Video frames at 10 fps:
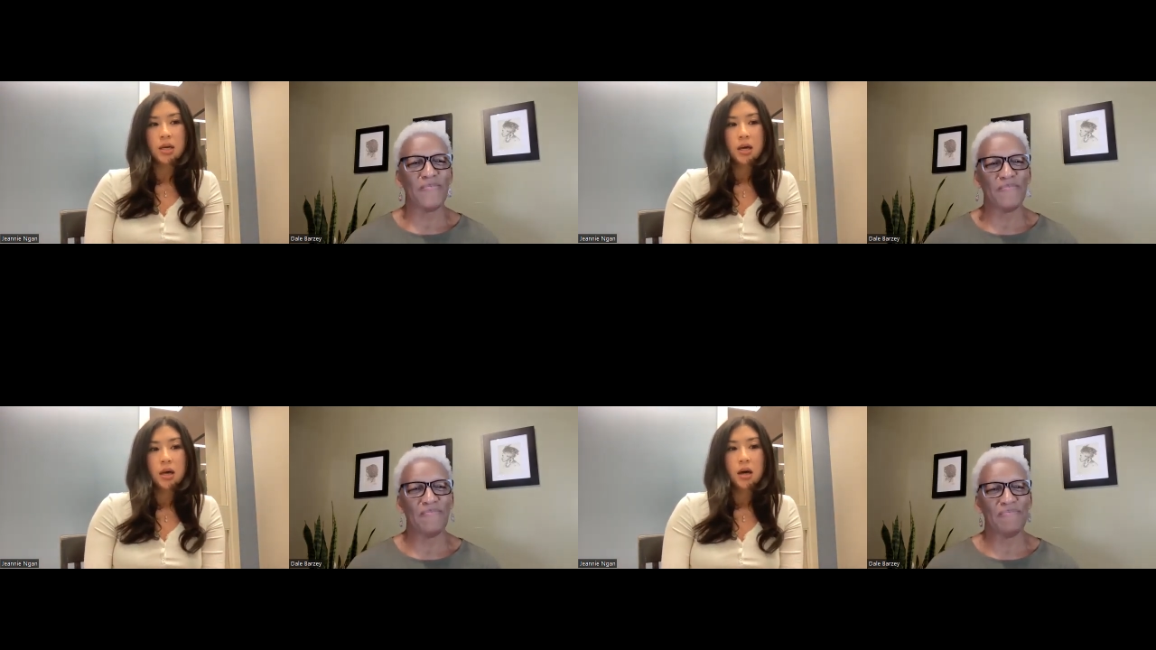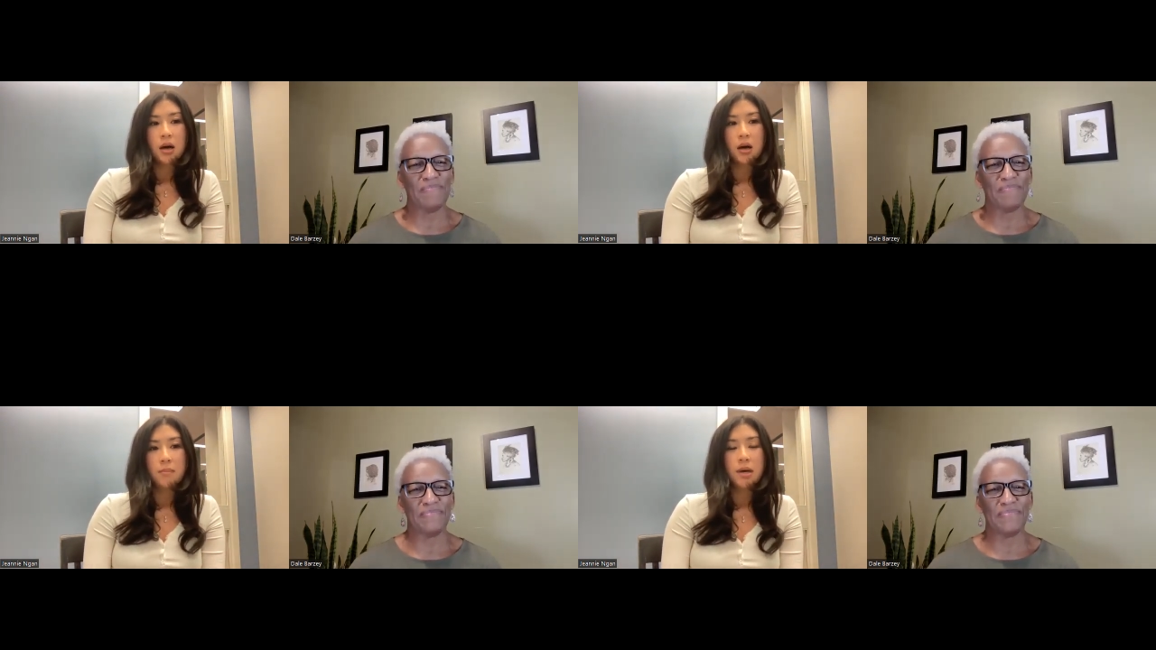
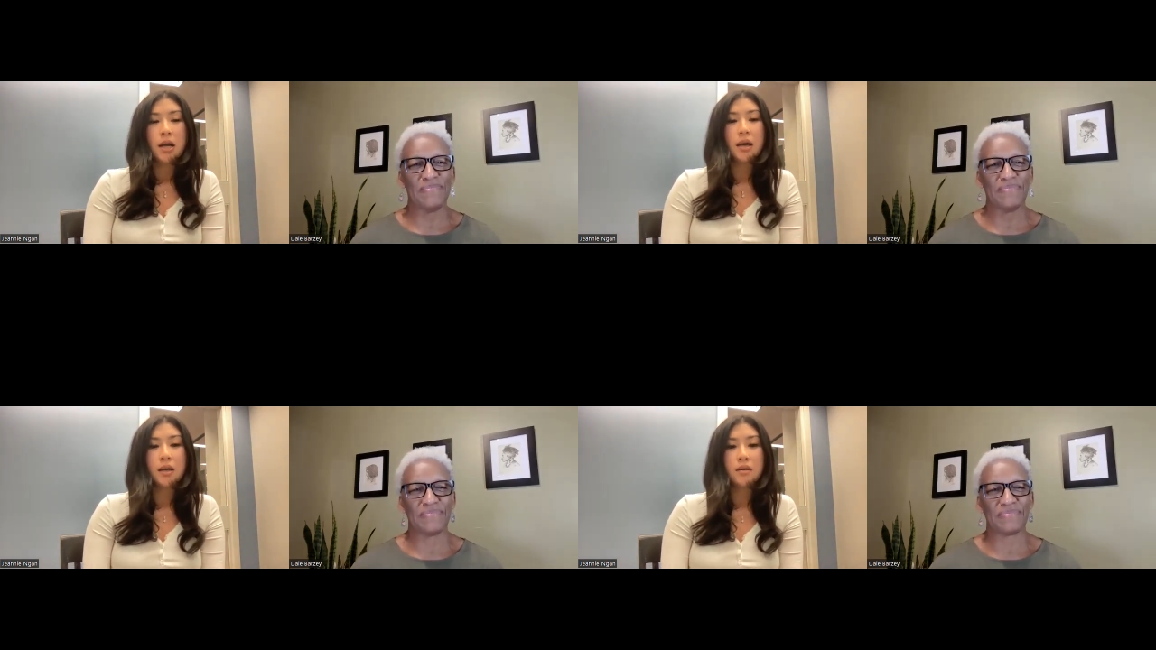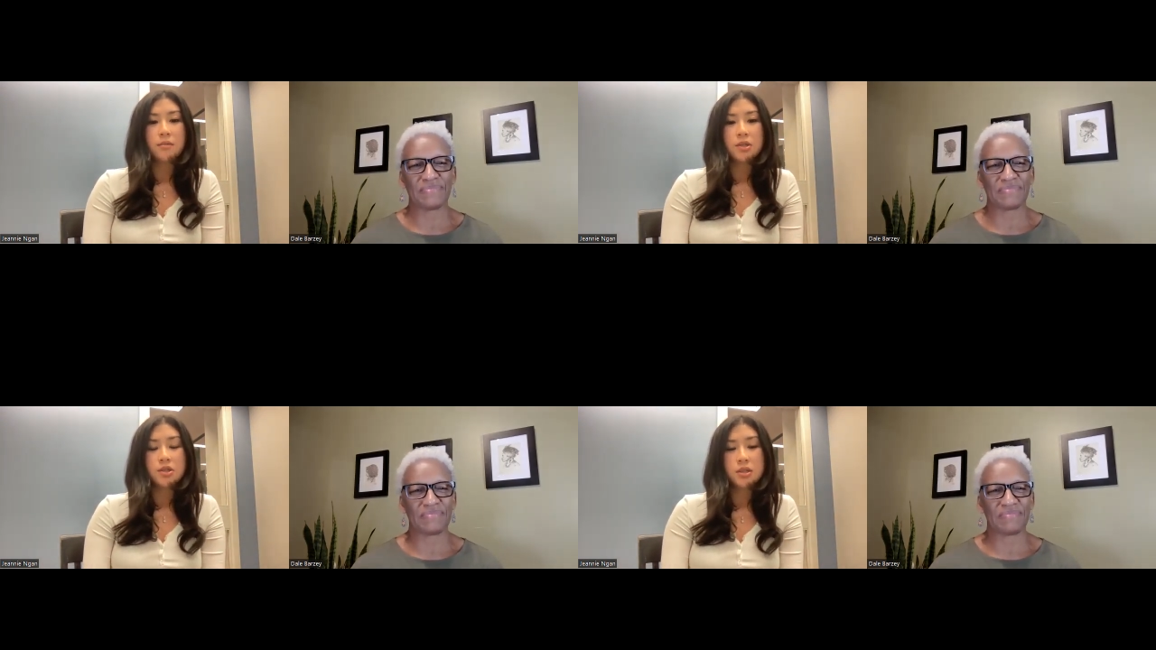Speaker 1: Mm-hmm. Um,
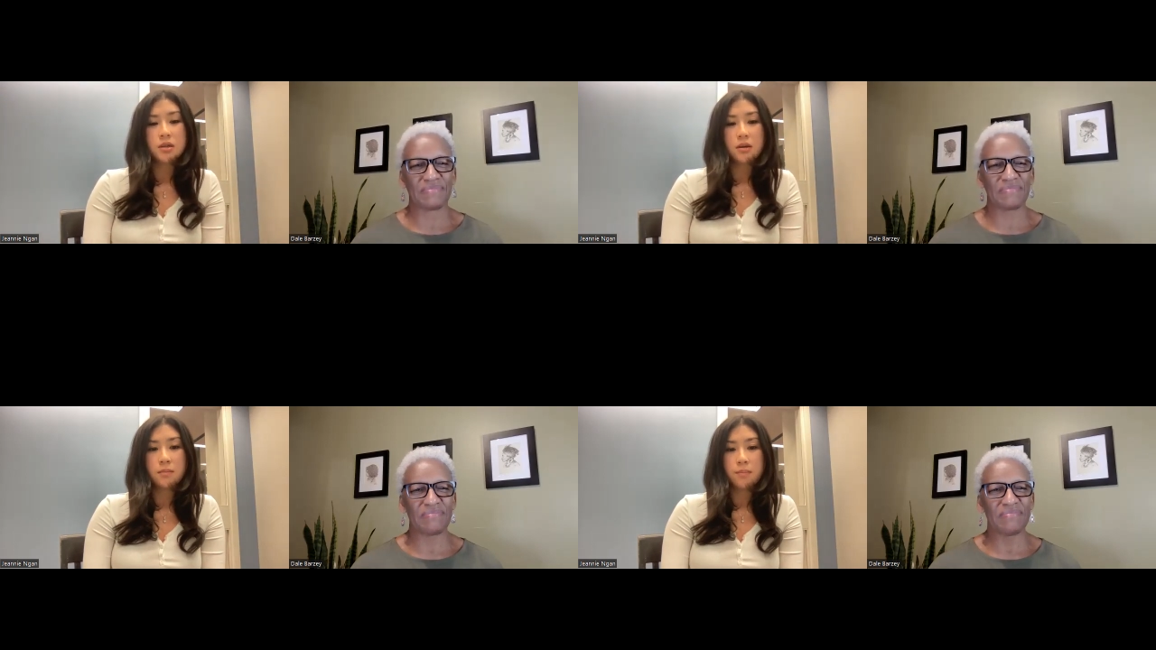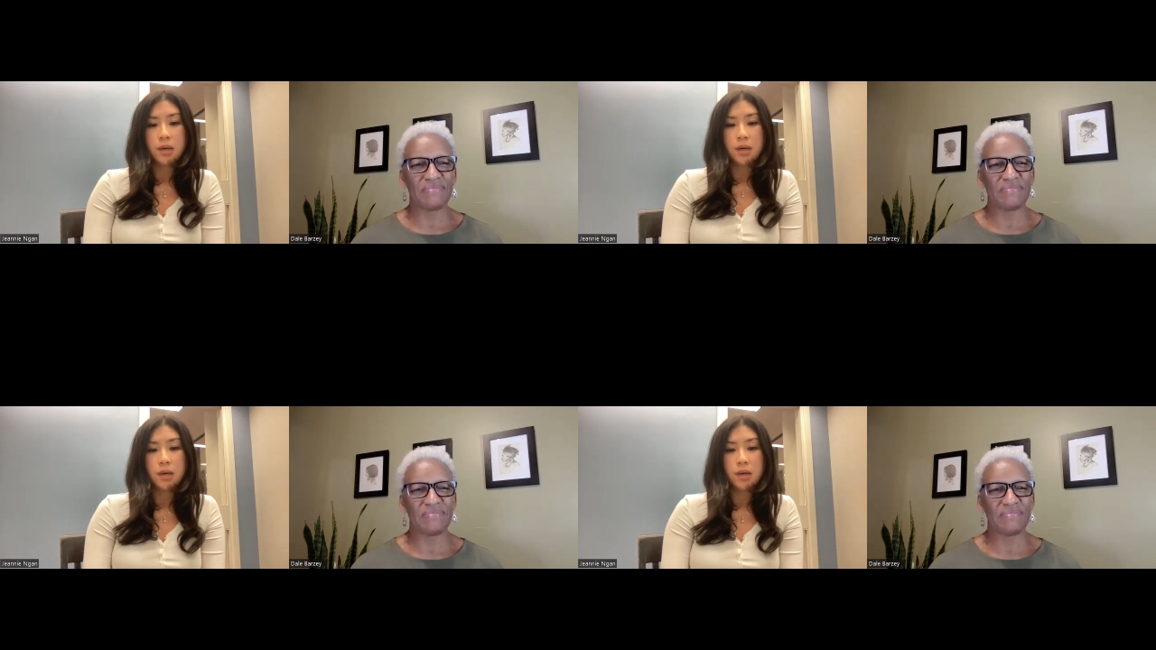it was just a